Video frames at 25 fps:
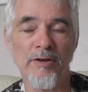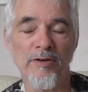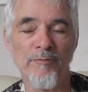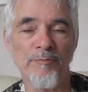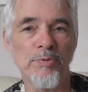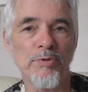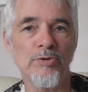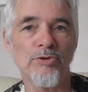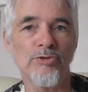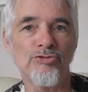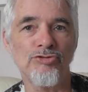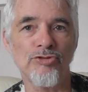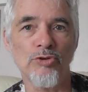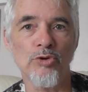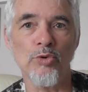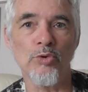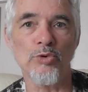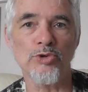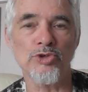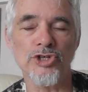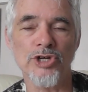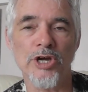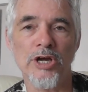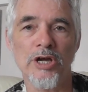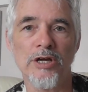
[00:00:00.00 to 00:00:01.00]
I've put a score
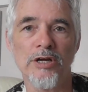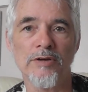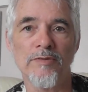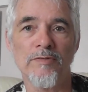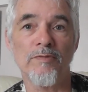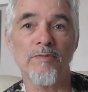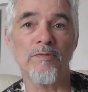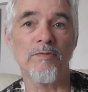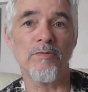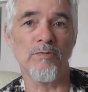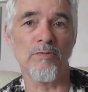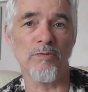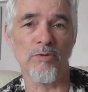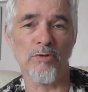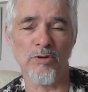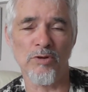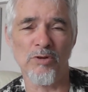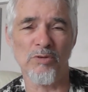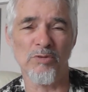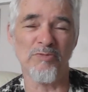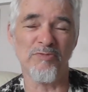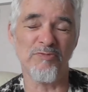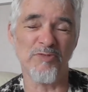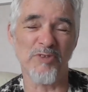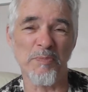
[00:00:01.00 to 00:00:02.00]
chart
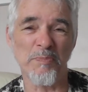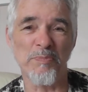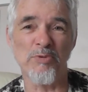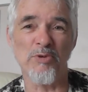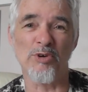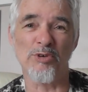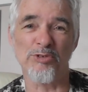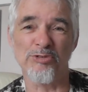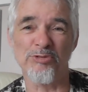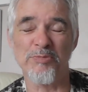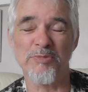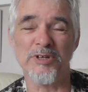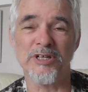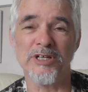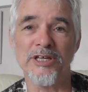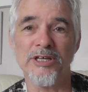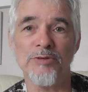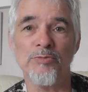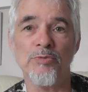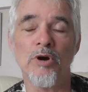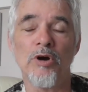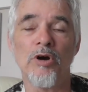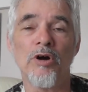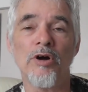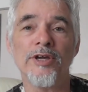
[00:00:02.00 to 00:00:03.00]
of approximately
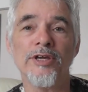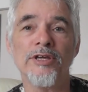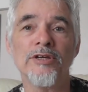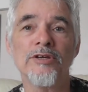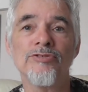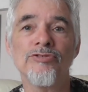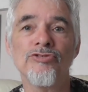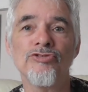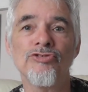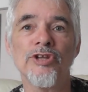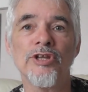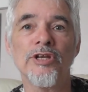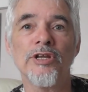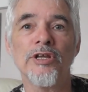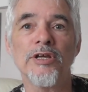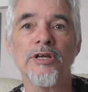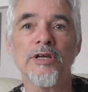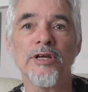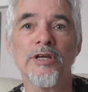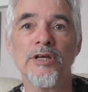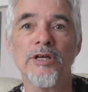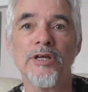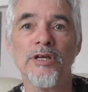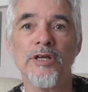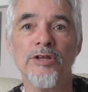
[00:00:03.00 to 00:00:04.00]
what I
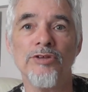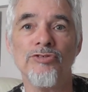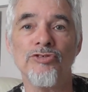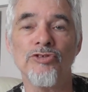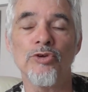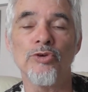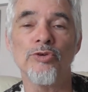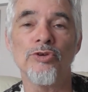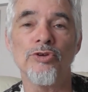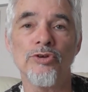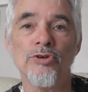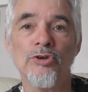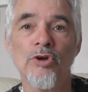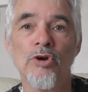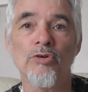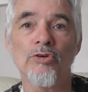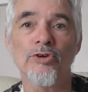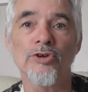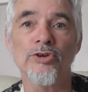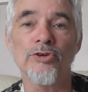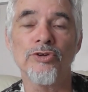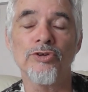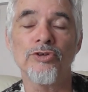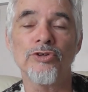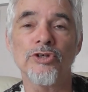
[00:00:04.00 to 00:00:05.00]
consider is good and not
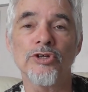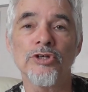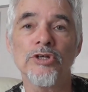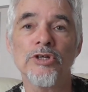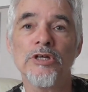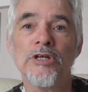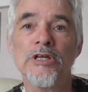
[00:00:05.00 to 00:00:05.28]
good,